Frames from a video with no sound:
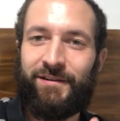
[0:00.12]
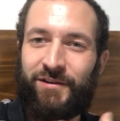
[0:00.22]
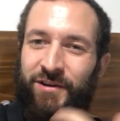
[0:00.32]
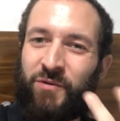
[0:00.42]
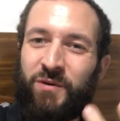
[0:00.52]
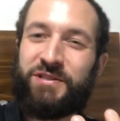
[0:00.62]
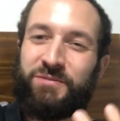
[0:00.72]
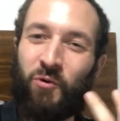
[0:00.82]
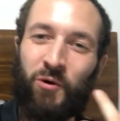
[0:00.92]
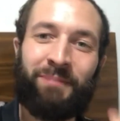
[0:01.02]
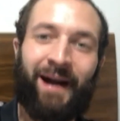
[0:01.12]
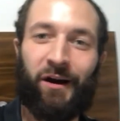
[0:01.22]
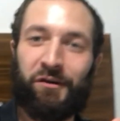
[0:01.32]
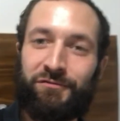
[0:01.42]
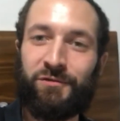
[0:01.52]
You know what's more
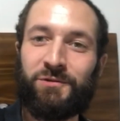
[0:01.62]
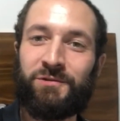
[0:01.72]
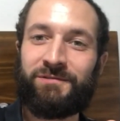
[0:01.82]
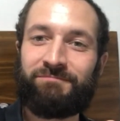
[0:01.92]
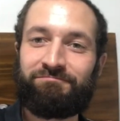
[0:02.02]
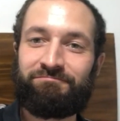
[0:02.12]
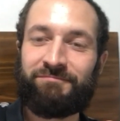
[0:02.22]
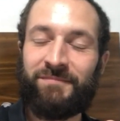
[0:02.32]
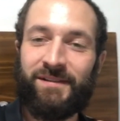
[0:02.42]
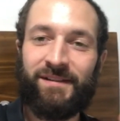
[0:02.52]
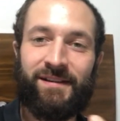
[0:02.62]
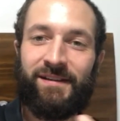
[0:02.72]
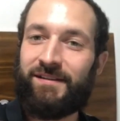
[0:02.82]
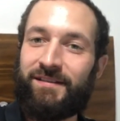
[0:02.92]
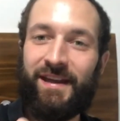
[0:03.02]
powerful
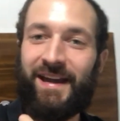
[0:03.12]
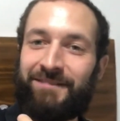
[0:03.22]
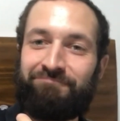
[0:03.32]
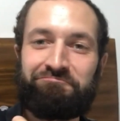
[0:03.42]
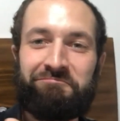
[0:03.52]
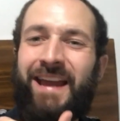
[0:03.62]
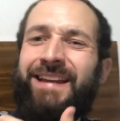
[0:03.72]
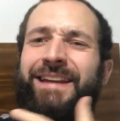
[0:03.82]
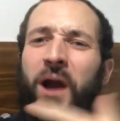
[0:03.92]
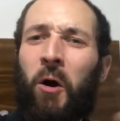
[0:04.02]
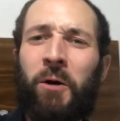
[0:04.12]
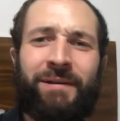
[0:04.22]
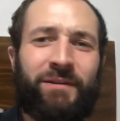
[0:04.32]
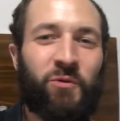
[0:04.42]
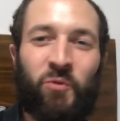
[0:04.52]
than any
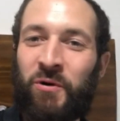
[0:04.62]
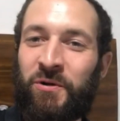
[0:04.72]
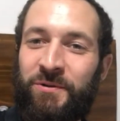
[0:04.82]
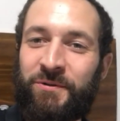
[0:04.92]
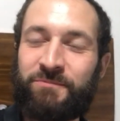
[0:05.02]
army in the world?